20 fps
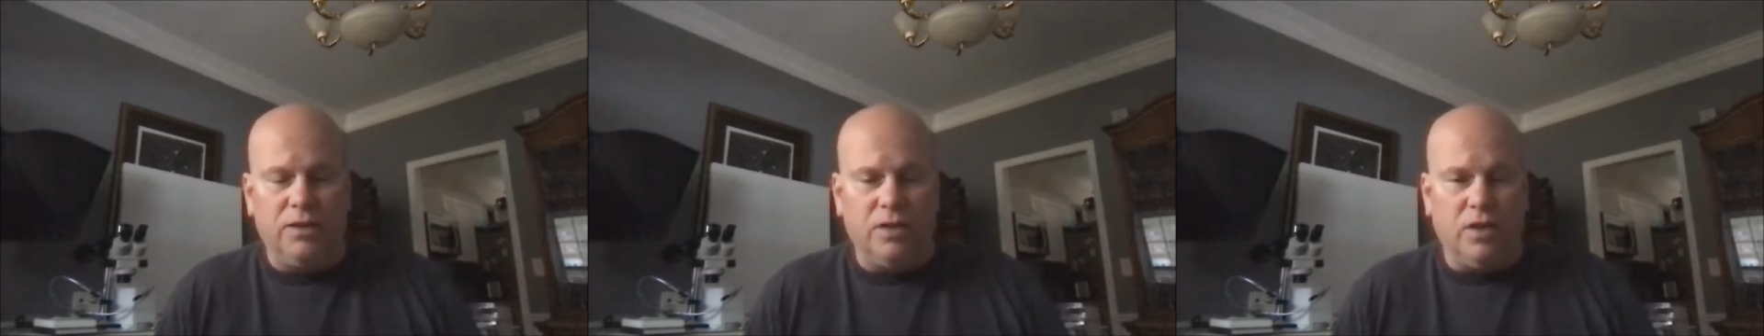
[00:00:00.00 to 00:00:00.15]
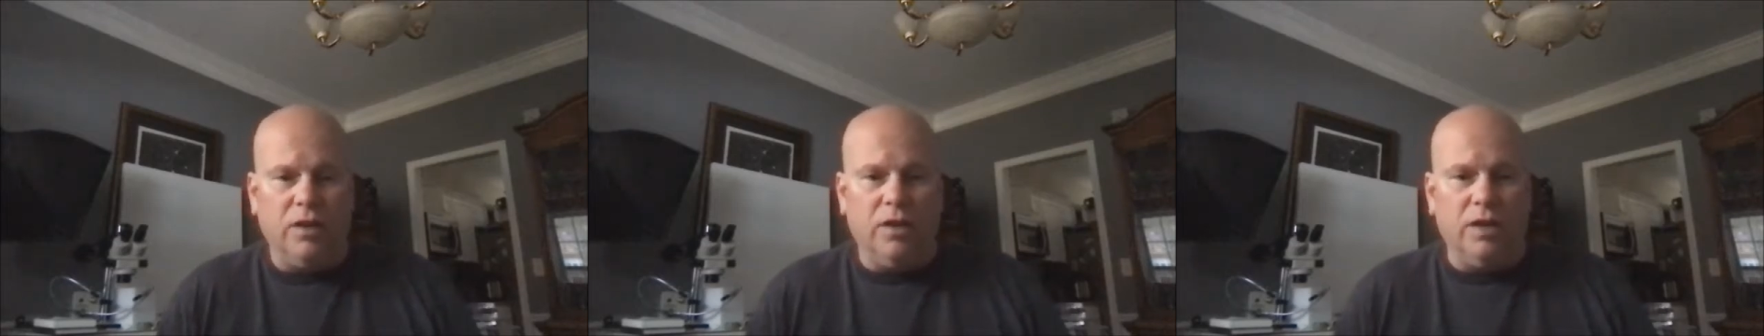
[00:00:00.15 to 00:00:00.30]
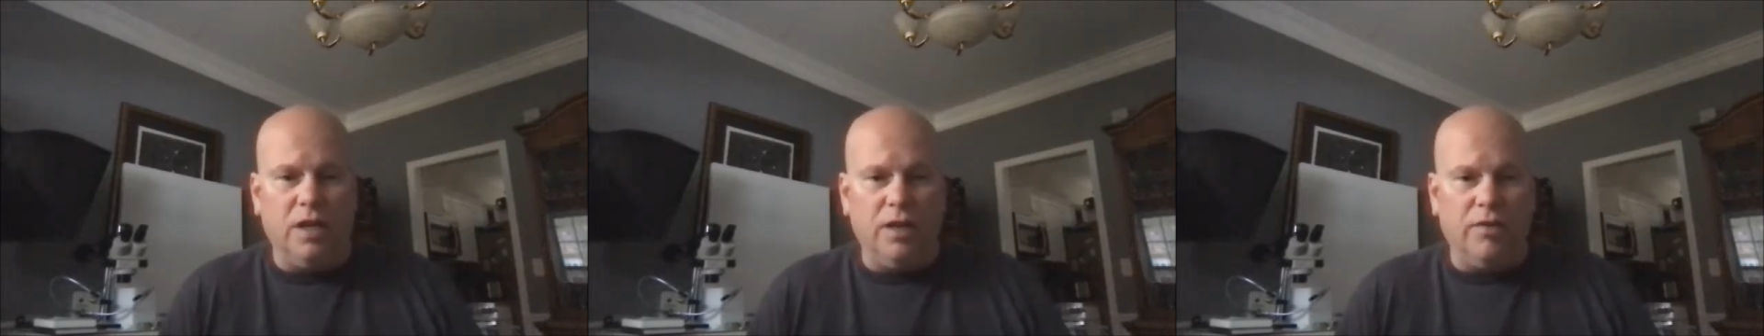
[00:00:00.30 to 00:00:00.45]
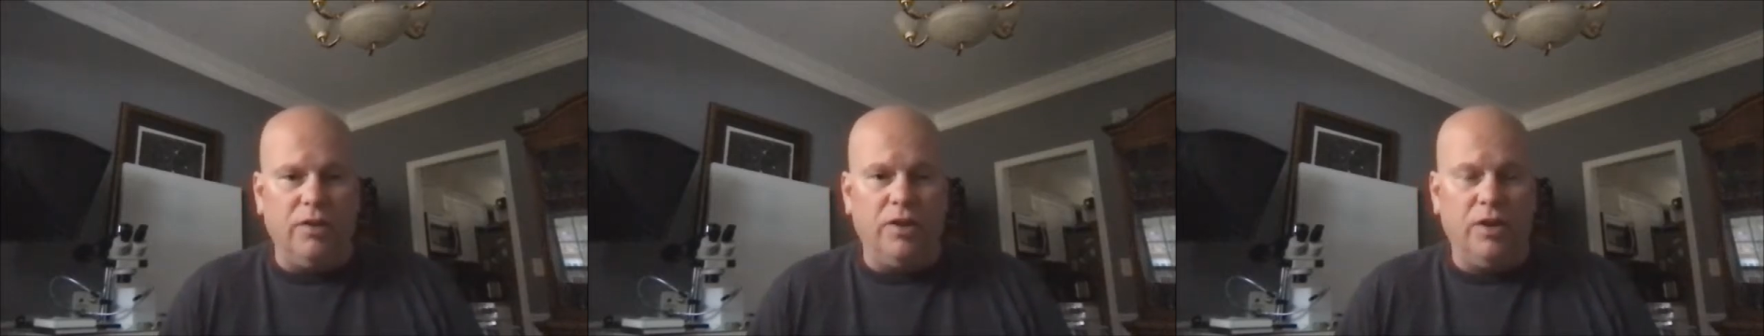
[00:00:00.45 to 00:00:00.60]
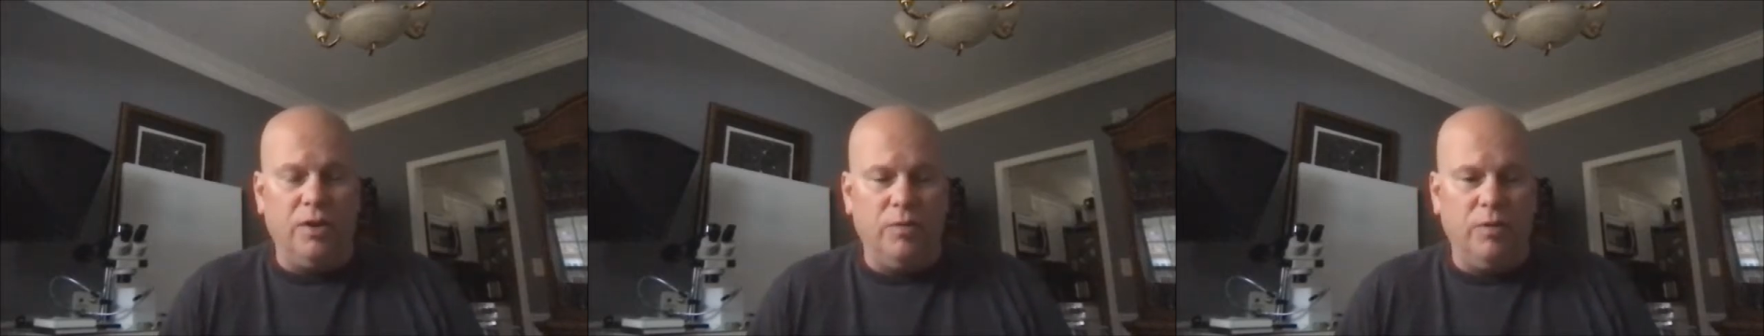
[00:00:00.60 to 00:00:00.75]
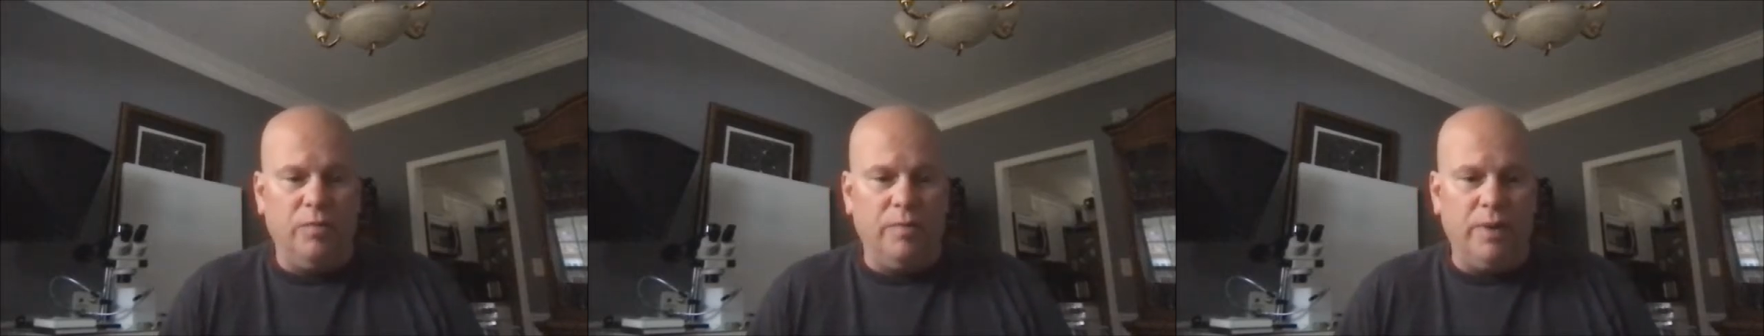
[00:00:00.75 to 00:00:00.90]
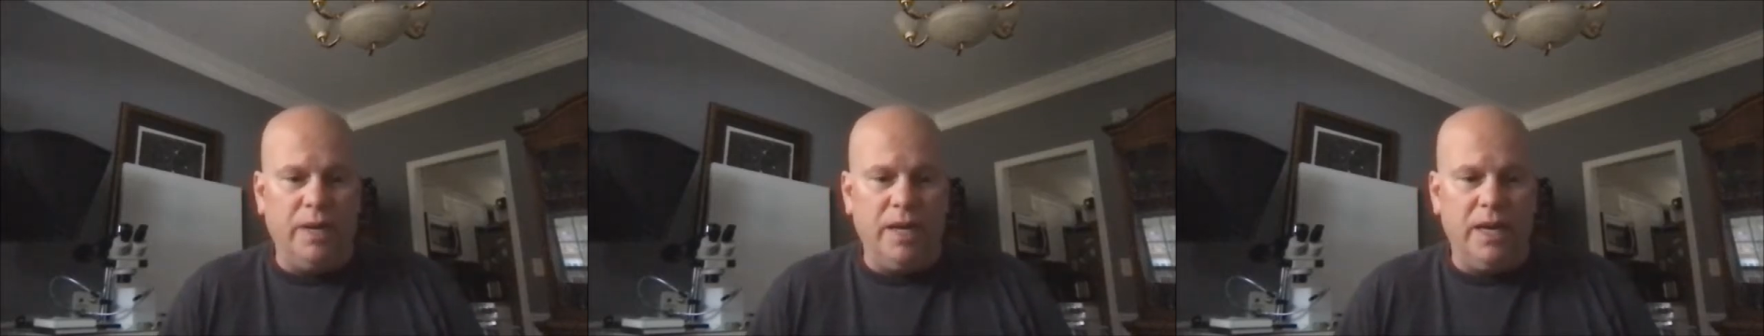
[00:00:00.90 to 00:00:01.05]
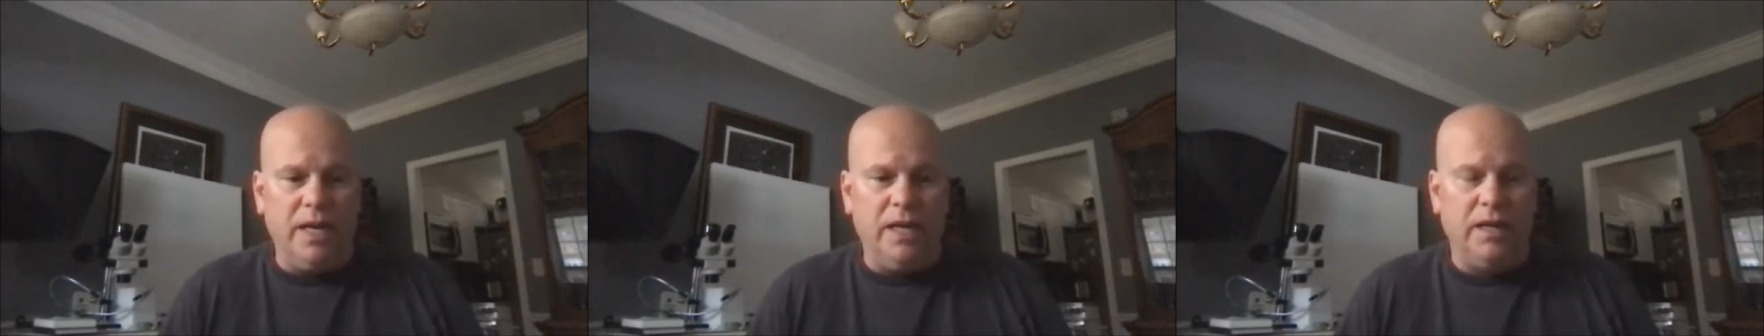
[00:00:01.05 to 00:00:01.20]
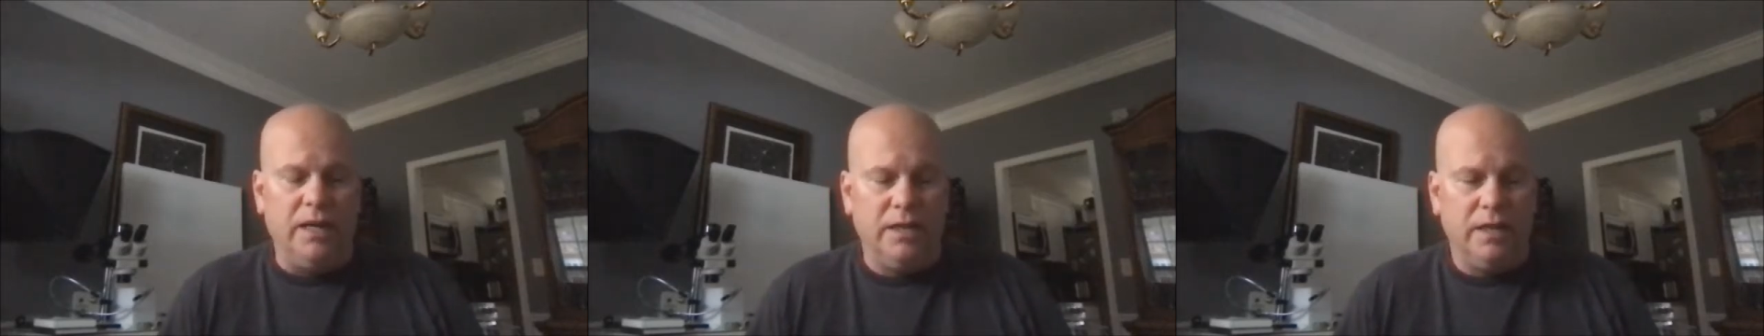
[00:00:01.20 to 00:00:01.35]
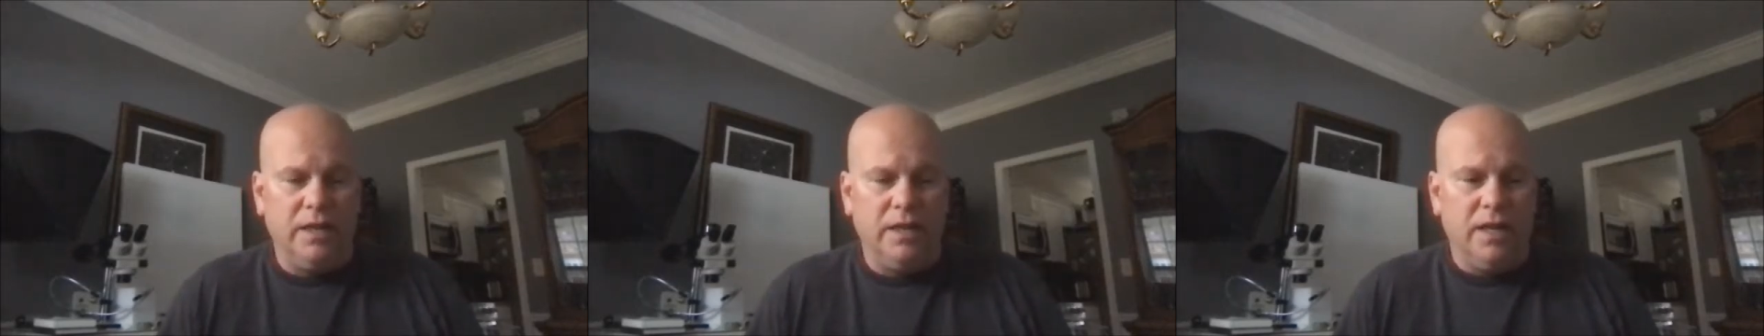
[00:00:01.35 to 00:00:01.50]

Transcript: on another human being,